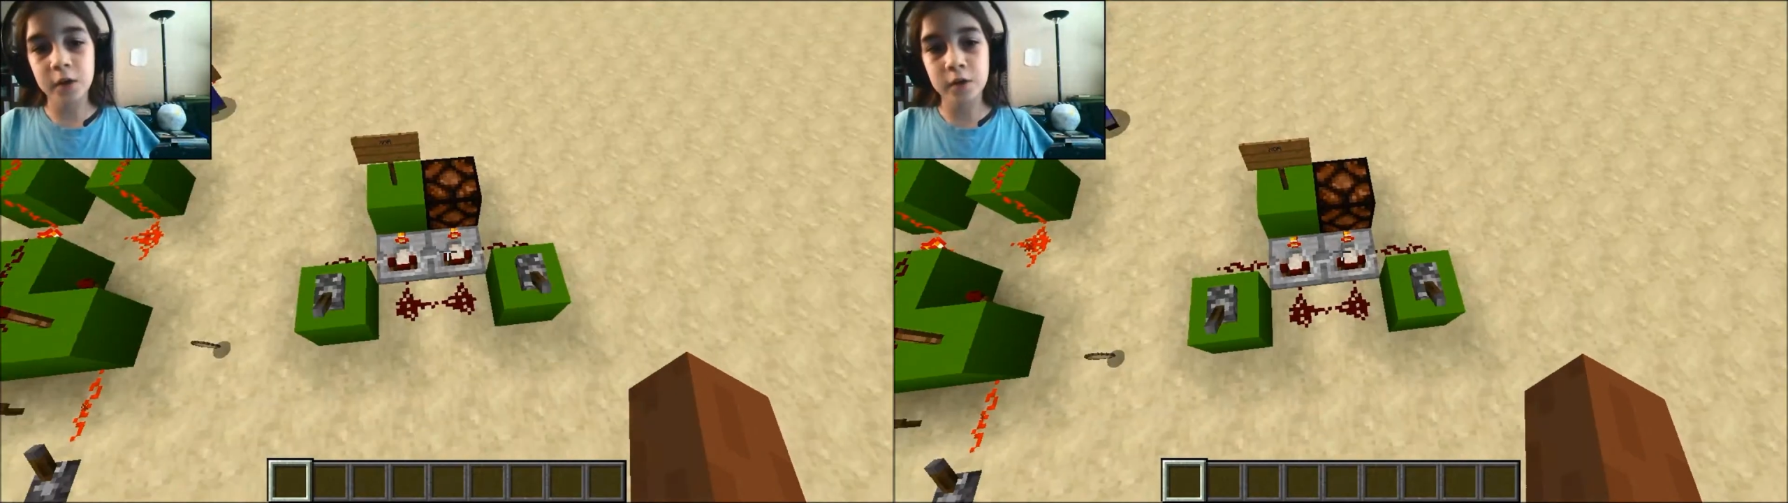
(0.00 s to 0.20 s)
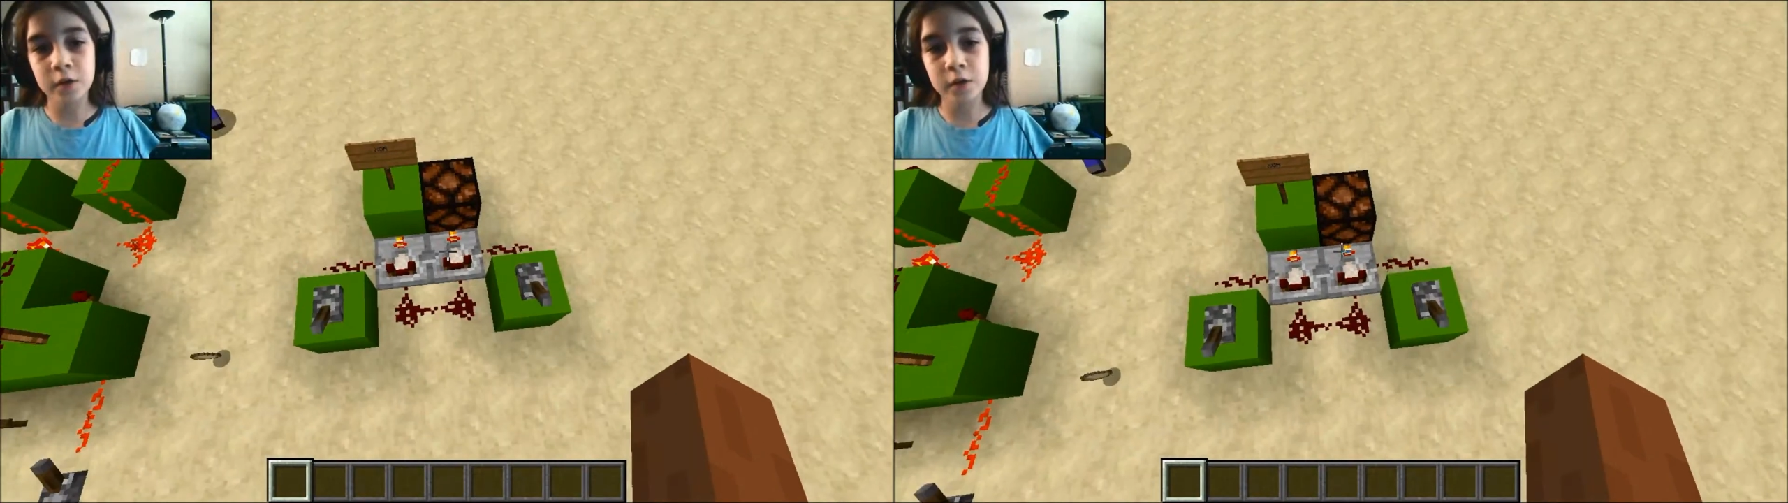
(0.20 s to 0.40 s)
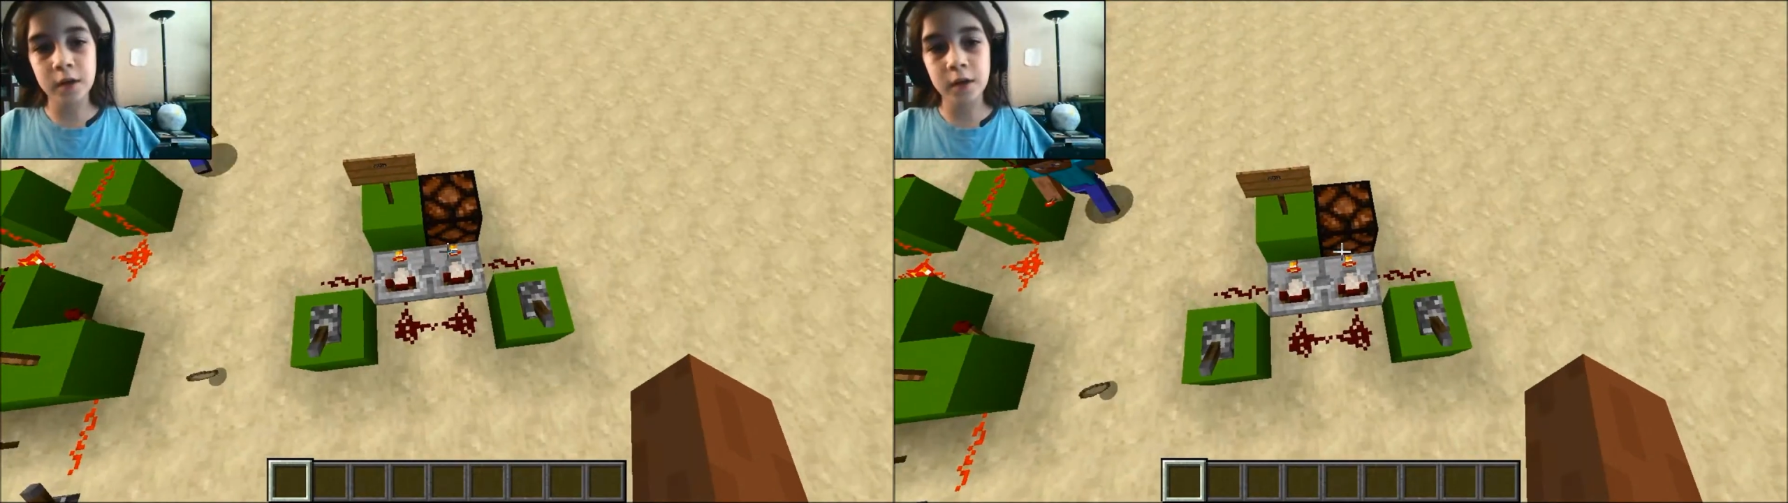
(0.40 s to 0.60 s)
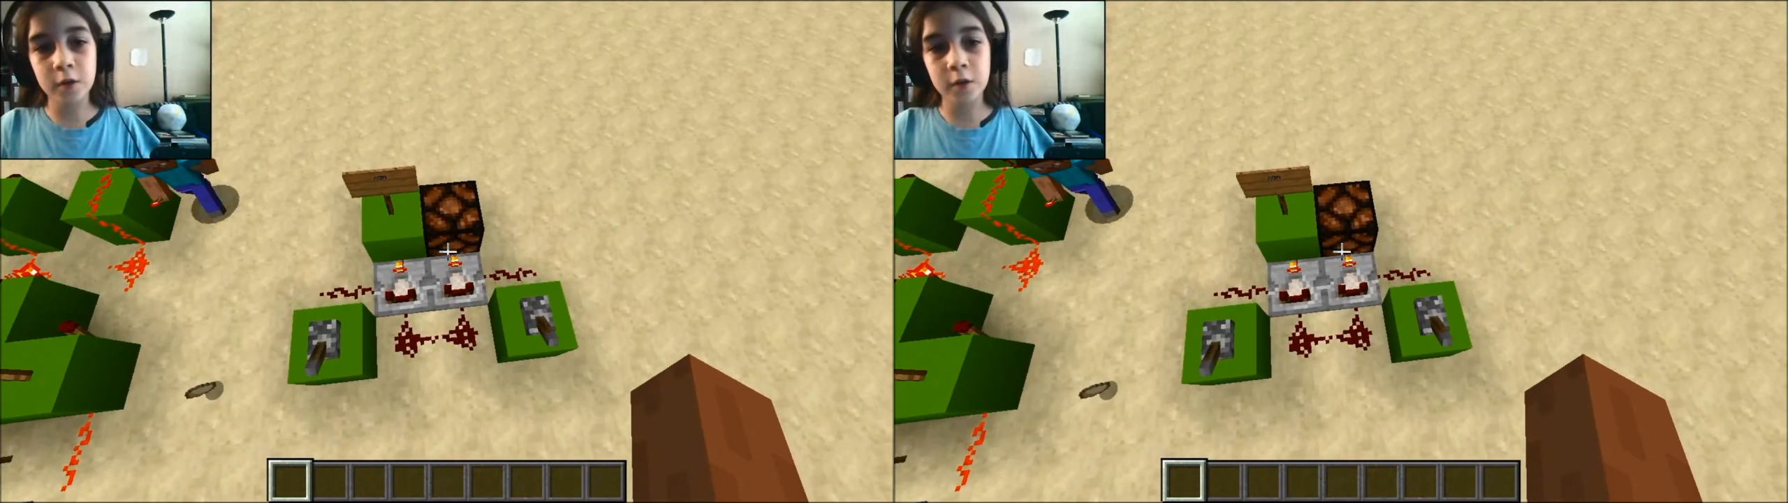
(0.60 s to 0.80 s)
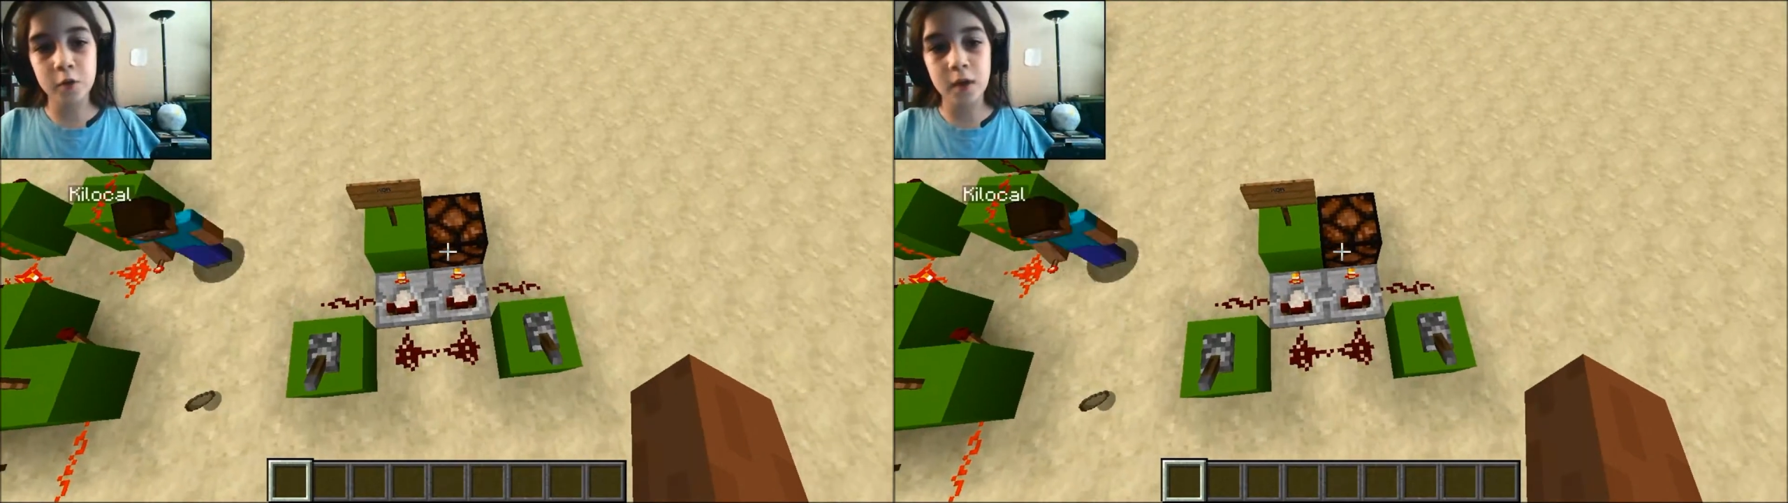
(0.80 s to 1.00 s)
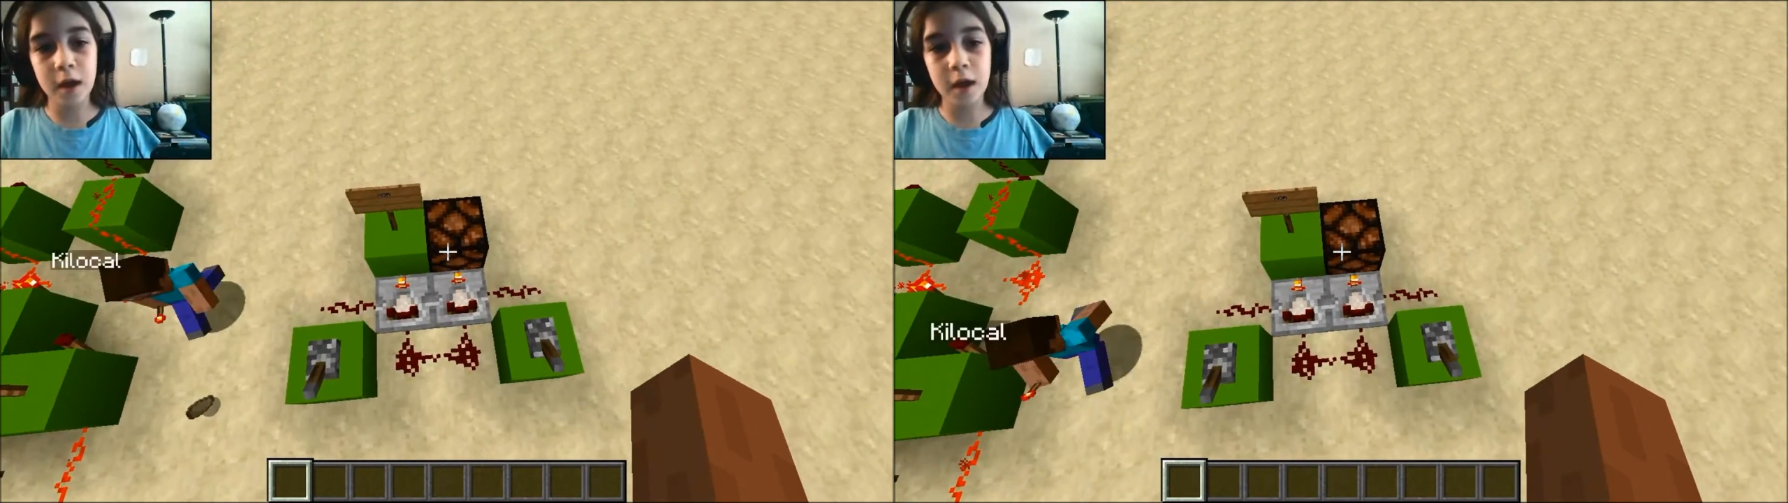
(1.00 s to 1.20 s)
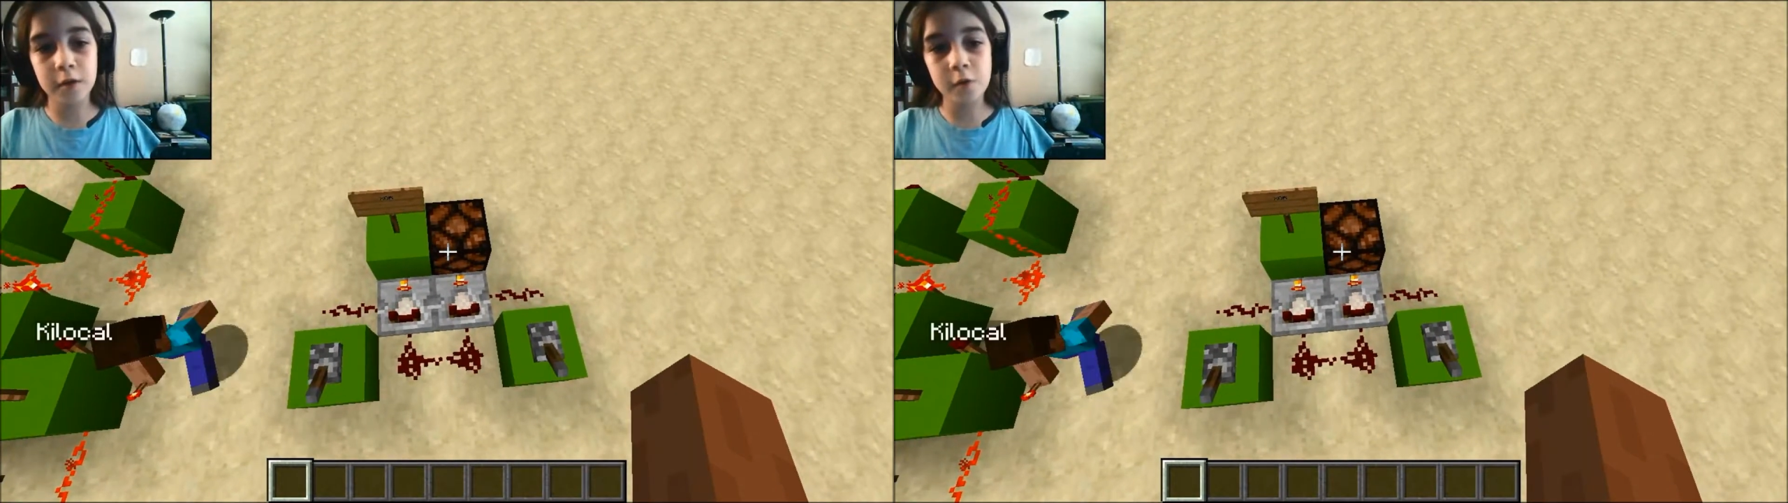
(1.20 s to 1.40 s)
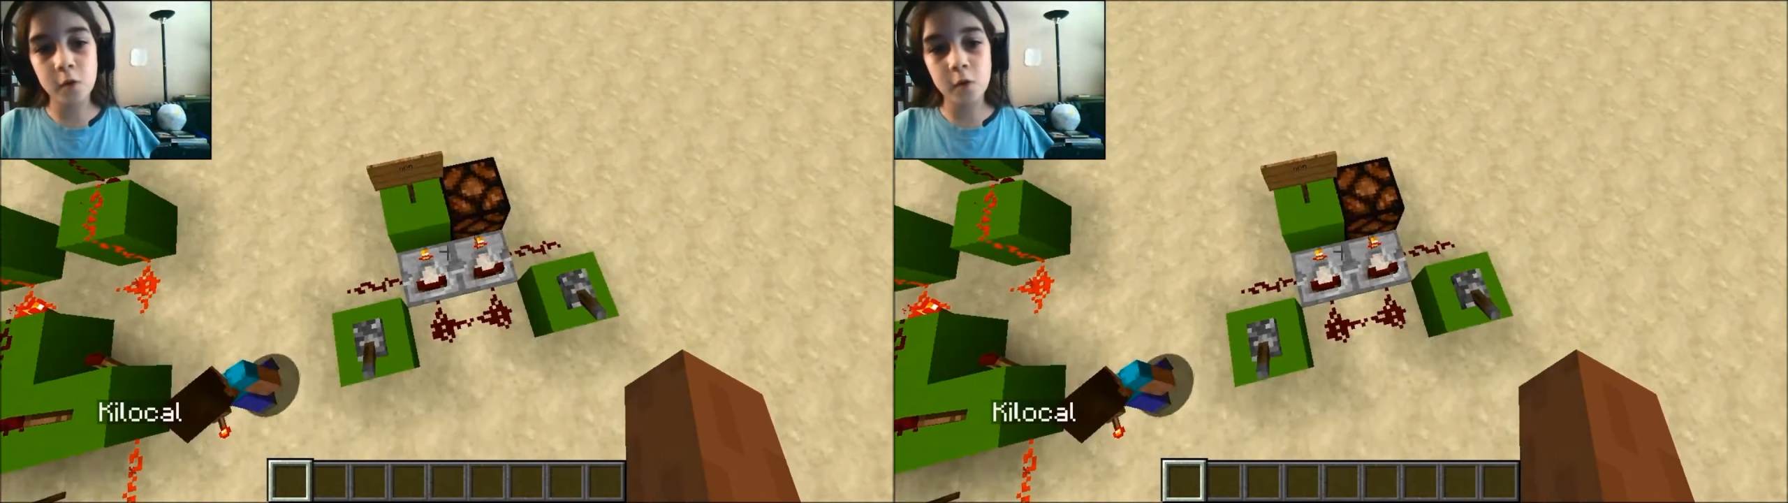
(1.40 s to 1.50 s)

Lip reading: another XOR.